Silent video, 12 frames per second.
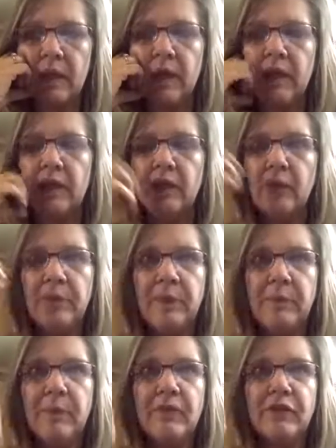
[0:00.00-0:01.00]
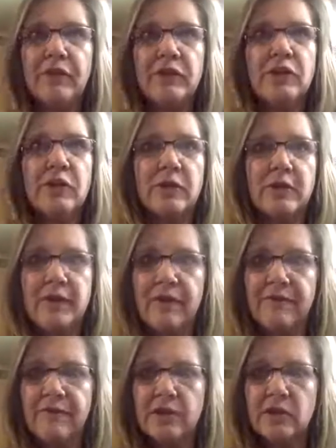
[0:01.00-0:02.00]
You know, people first notice
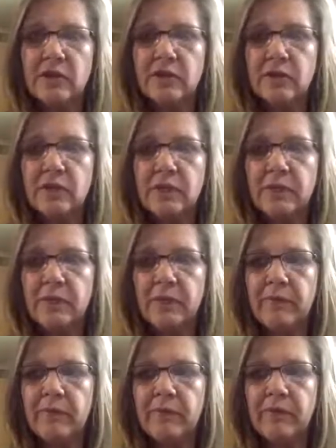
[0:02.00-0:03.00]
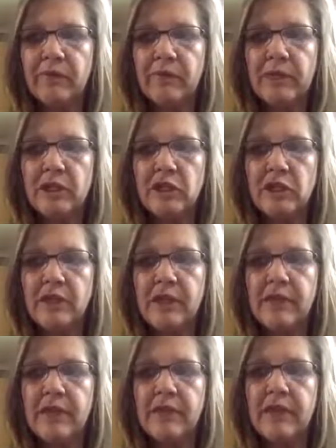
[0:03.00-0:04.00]
that physical transformation,
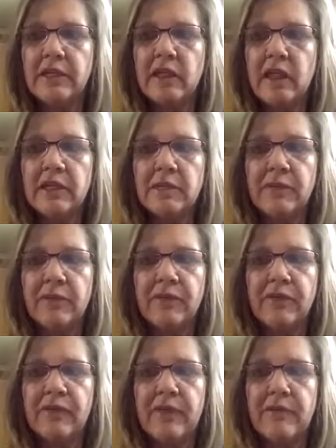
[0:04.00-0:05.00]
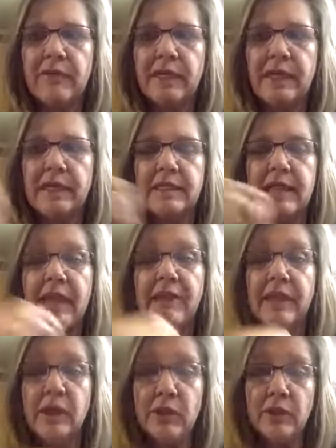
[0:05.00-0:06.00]
and then they talk to me for 5 minutes and
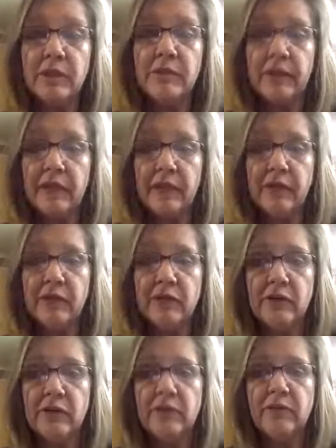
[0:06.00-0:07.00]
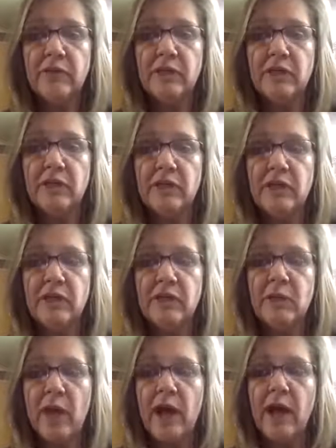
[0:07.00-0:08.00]
they notice my inner transformations as
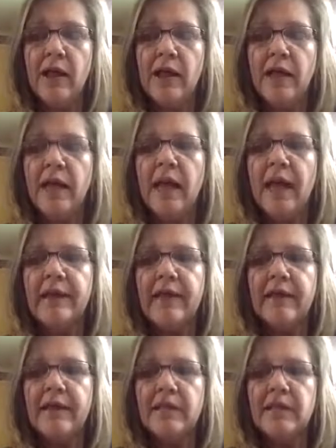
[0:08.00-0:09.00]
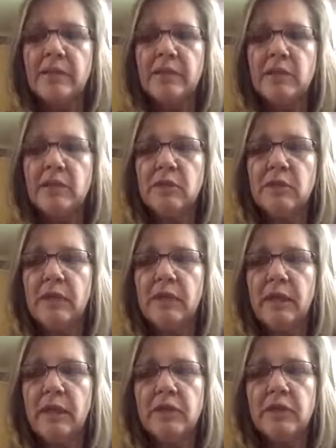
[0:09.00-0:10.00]
well. And that leads me to
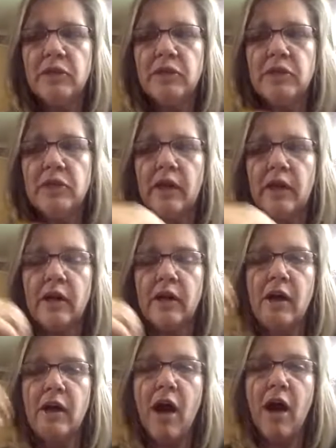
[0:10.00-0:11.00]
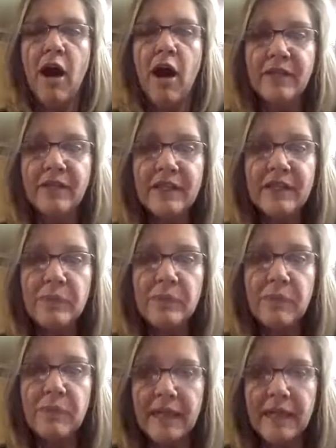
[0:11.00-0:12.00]
being able to share all of these
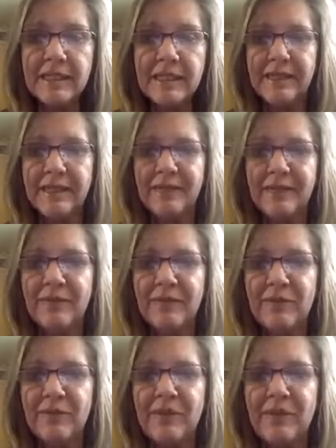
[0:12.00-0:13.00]
blessings from